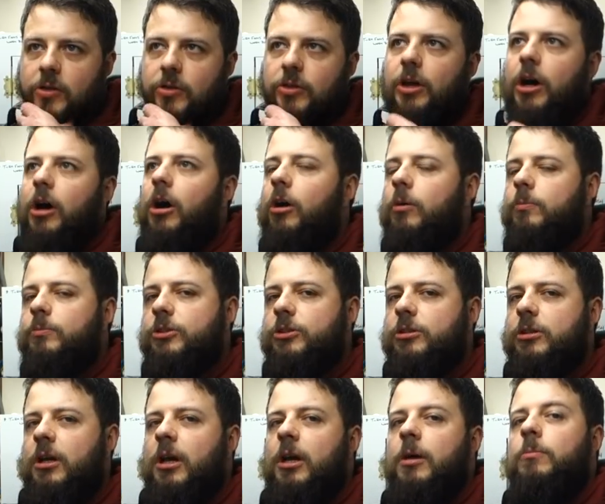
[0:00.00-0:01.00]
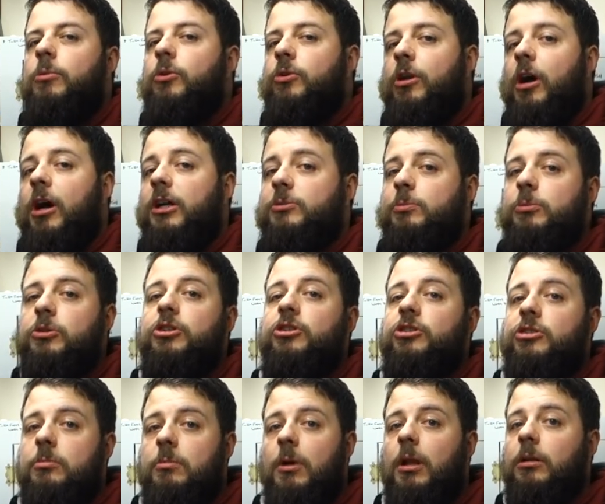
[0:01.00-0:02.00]
the hops, but not as much
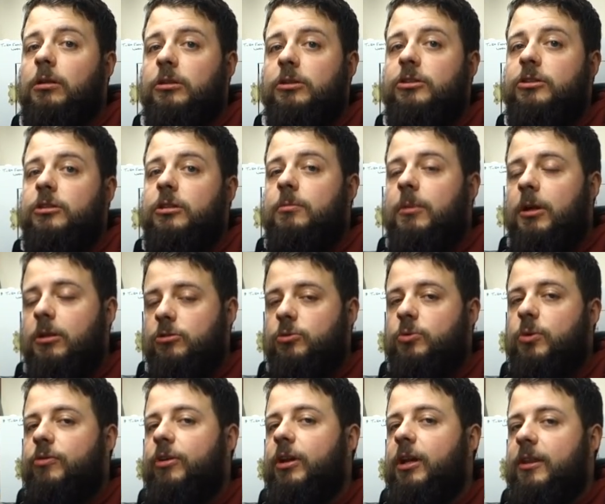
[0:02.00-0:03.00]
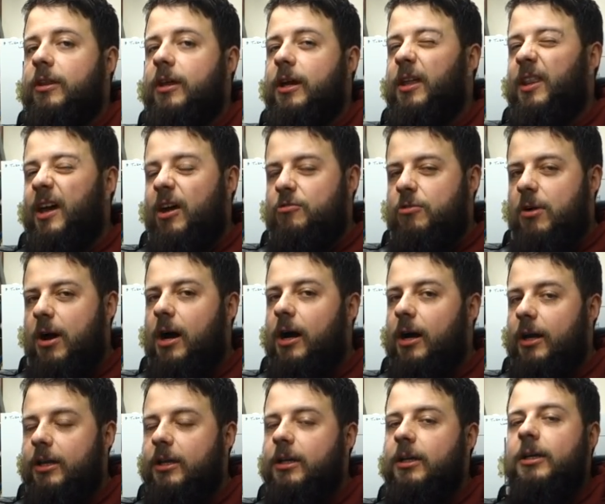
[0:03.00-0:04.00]
as the malts. The malts were really there. That
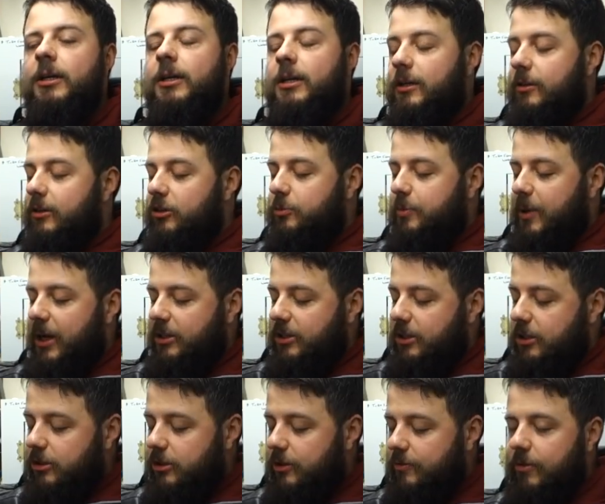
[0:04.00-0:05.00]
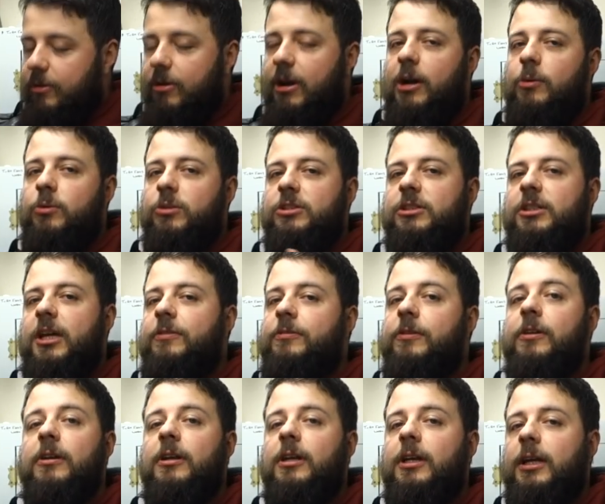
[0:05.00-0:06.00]
rye, the spiciness of the rye was
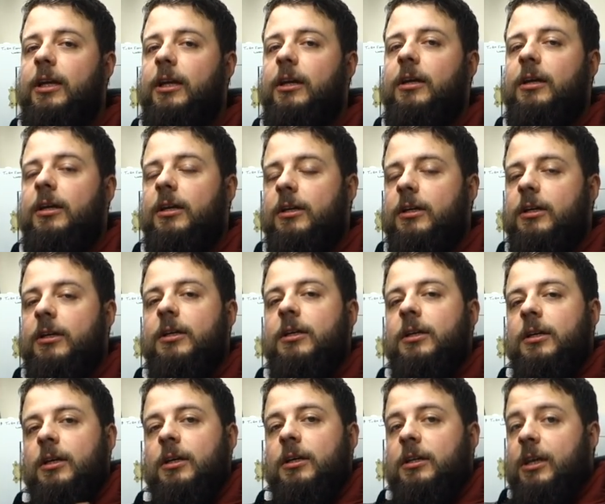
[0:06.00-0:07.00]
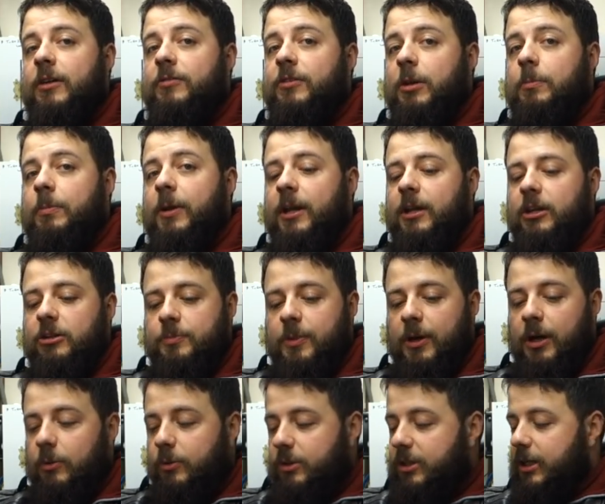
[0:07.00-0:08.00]
definitely playing its
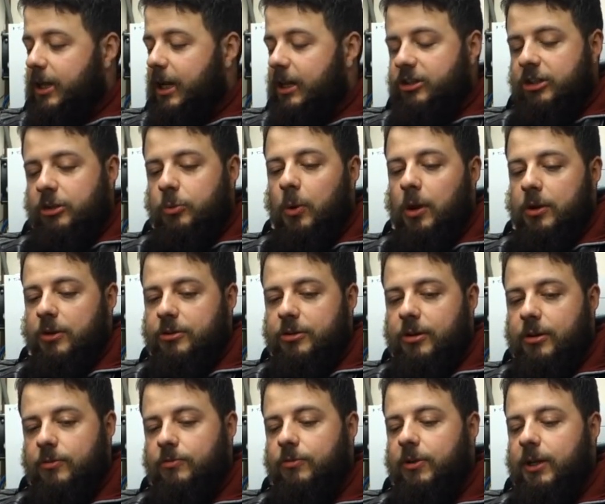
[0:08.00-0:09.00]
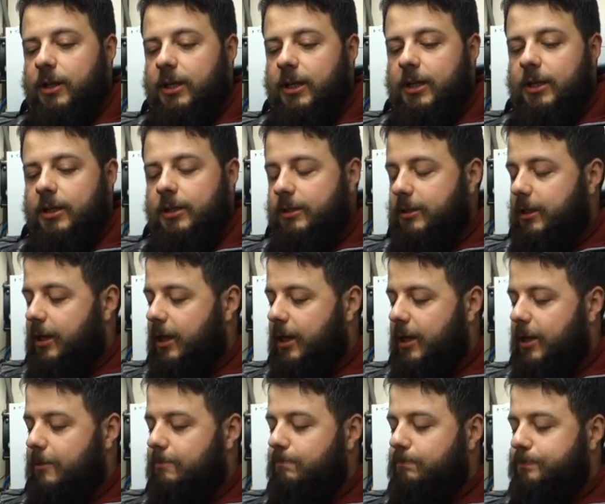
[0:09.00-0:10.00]
part, which I guess you want, really.
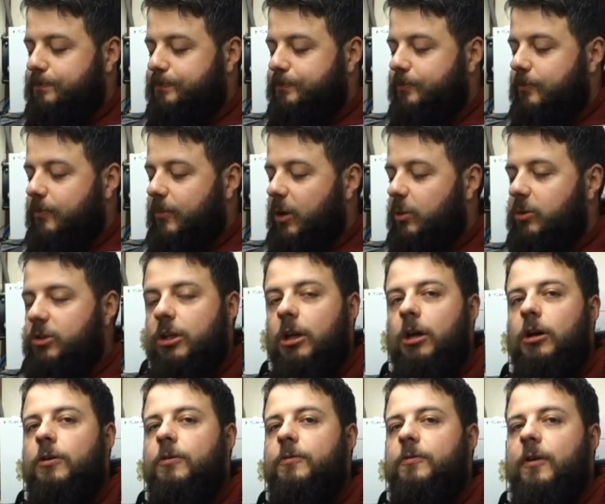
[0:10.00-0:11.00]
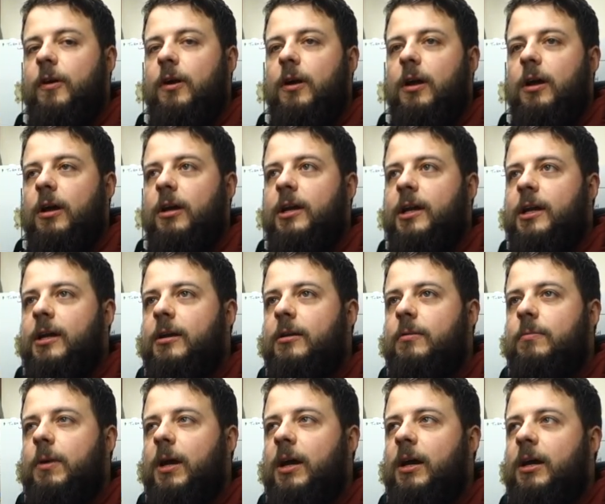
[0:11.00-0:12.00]
There was a lot of
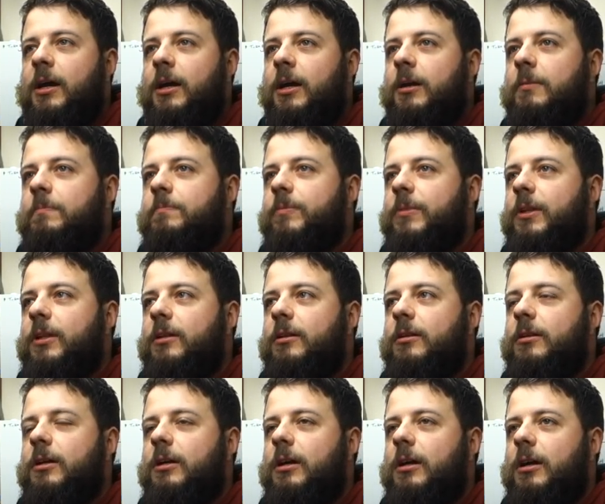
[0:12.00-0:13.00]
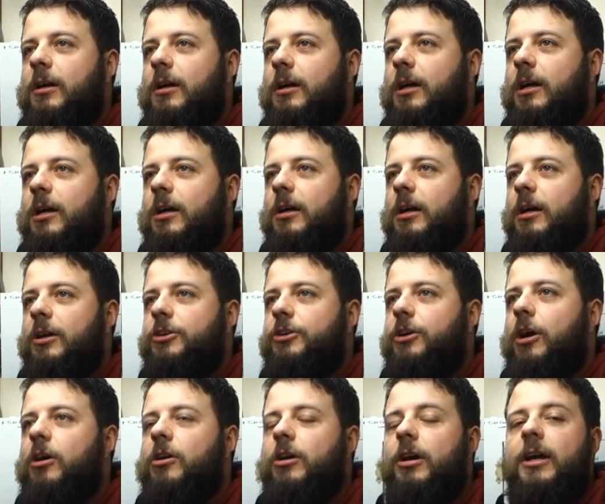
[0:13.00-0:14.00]
a
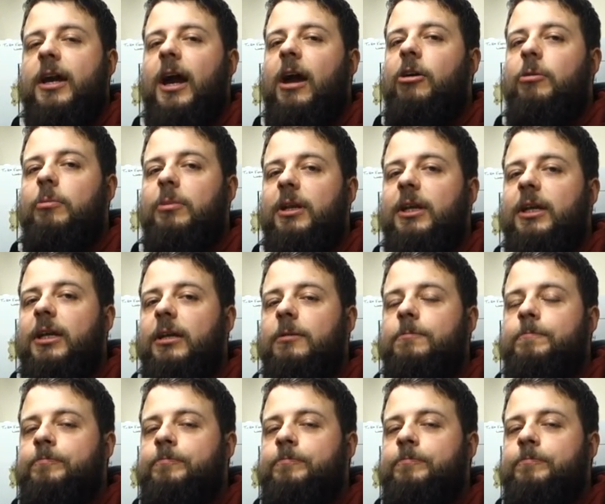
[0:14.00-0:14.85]
darker caramelly